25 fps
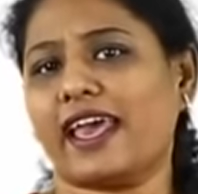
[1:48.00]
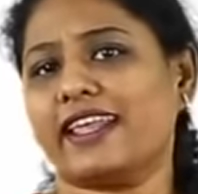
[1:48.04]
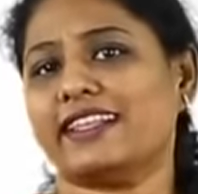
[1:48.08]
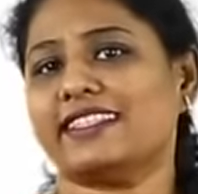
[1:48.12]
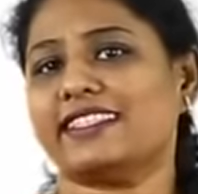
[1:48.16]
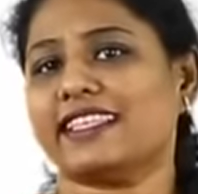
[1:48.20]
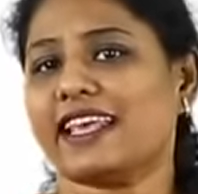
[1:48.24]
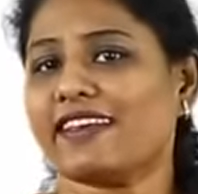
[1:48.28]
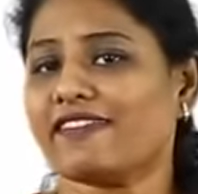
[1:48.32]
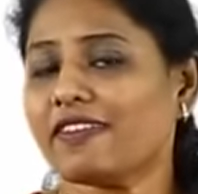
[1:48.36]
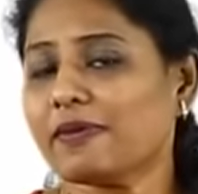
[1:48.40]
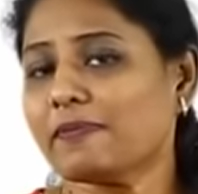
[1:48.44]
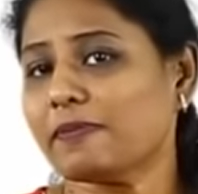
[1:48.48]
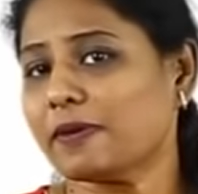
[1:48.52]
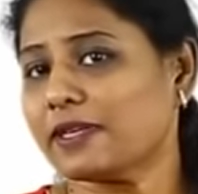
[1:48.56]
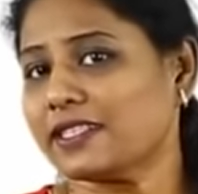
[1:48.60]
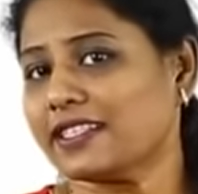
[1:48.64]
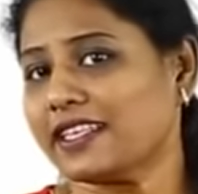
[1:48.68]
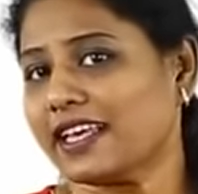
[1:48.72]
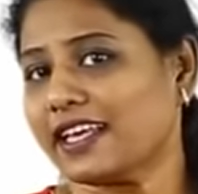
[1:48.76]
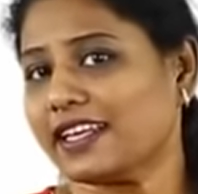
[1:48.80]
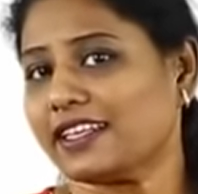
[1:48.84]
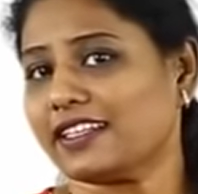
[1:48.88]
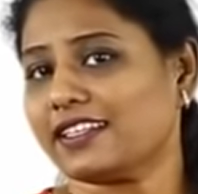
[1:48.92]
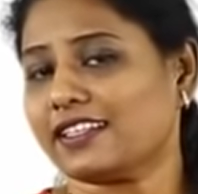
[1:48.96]
And
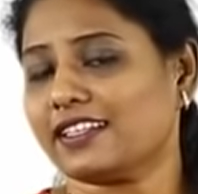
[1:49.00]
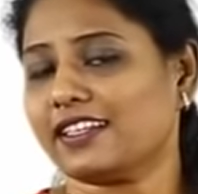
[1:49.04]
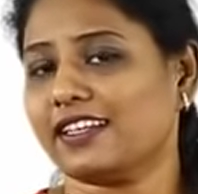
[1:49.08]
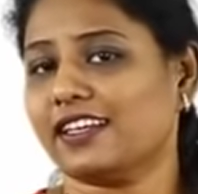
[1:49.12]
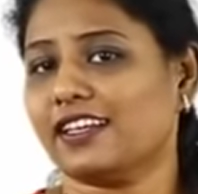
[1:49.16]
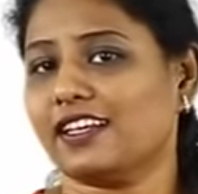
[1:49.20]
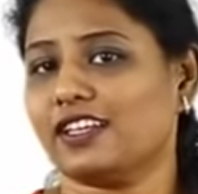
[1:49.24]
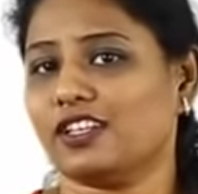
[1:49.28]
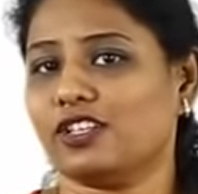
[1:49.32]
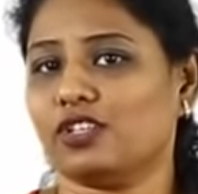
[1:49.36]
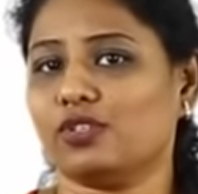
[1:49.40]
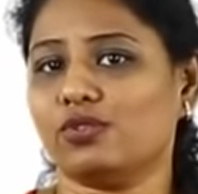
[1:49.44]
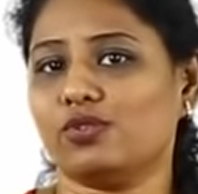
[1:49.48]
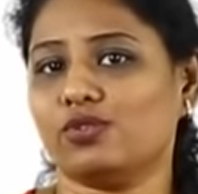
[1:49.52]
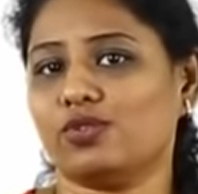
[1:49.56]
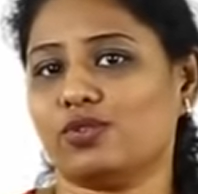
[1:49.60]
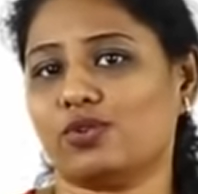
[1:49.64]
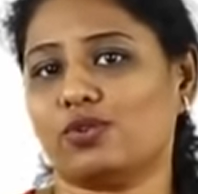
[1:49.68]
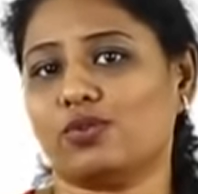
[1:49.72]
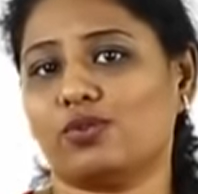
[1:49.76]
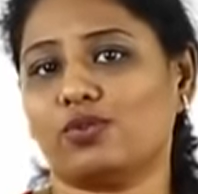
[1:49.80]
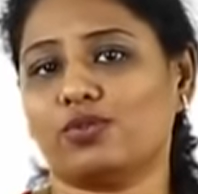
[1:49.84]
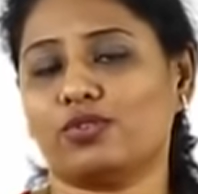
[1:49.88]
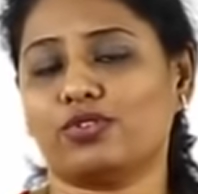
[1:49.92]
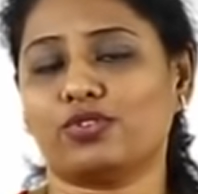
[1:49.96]
7% do
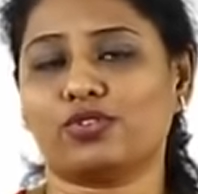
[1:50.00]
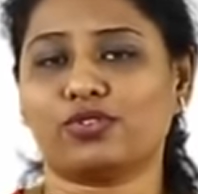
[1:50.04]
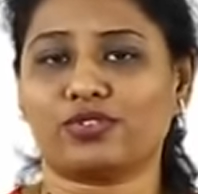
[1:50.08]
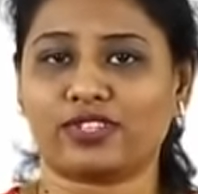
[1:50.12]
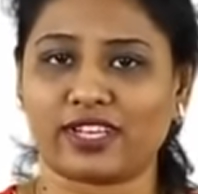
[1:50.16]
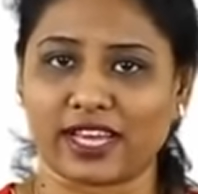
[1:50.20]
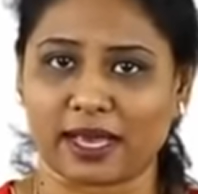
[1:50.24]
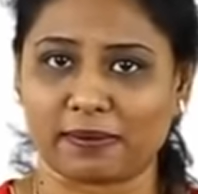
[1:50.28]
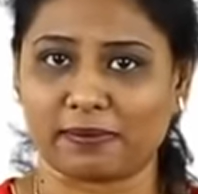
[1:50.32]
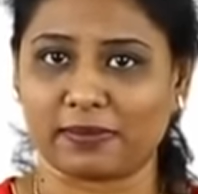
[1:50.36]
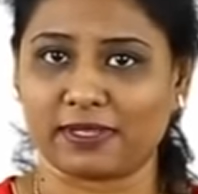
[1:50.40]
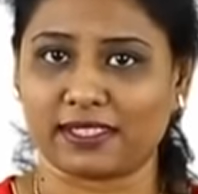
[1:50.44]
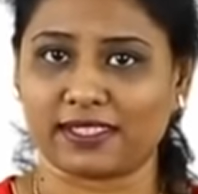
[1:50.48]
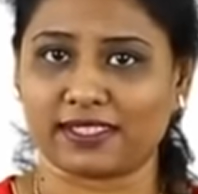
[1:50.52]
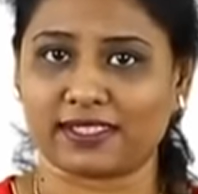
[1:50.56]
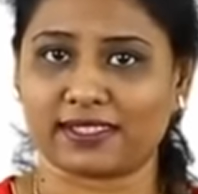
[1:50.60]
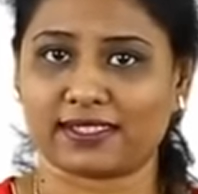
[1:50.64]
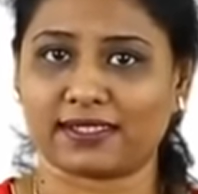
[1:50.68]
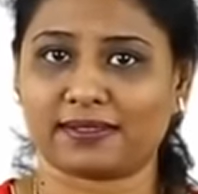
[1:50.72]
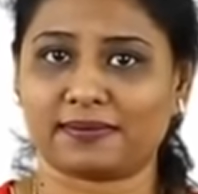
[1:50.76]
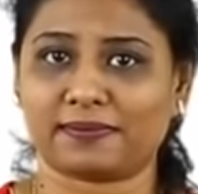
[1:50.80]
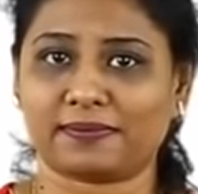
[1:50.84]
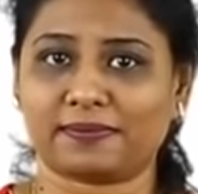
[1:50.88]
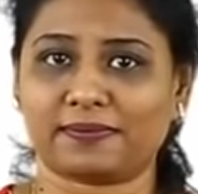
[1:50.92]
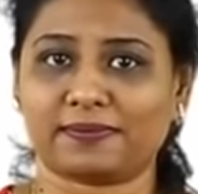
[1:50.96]
so through
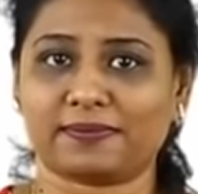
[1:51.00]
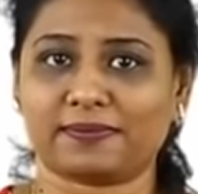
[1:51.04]
tablets.